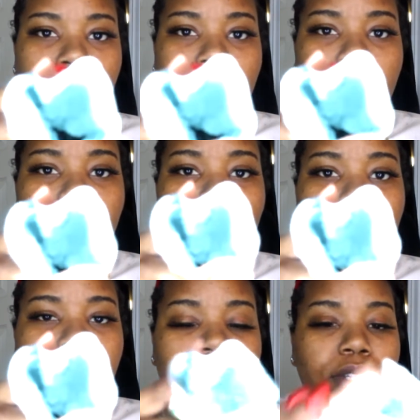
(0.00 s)
Hope you
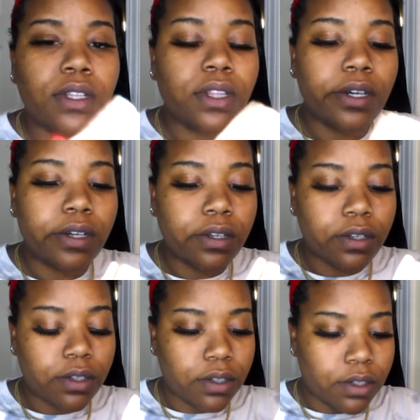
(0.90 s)
guys can see in there.
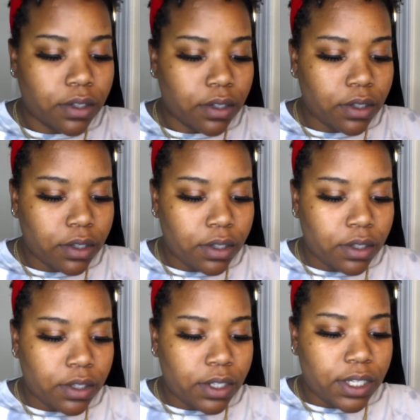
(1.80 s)

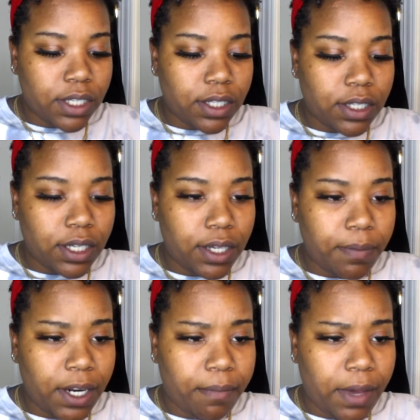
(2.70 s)
It's a
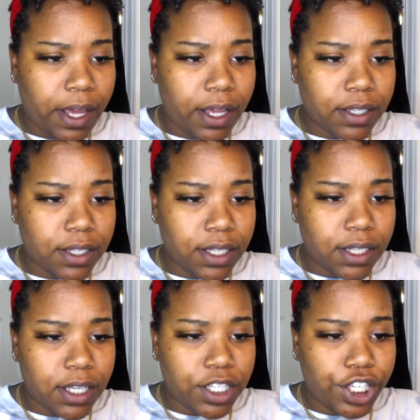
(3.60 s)
10-minute mask. It
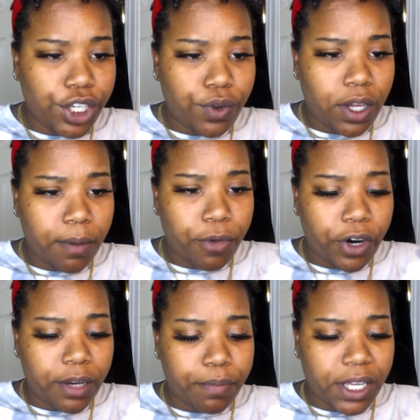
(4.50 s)
says cucumber
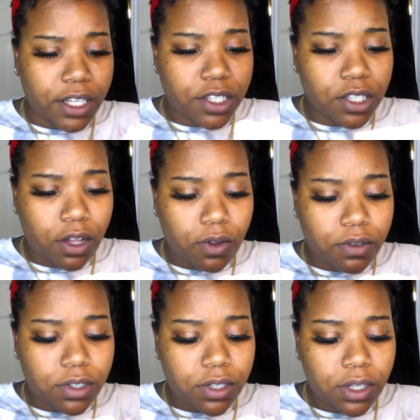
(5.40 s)
and pink
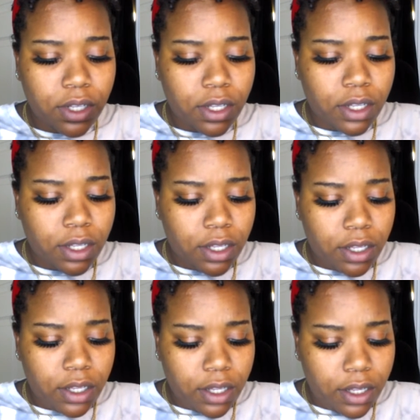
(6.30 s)
salt.
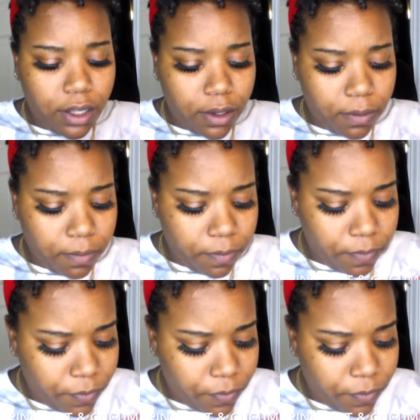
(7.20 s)
That's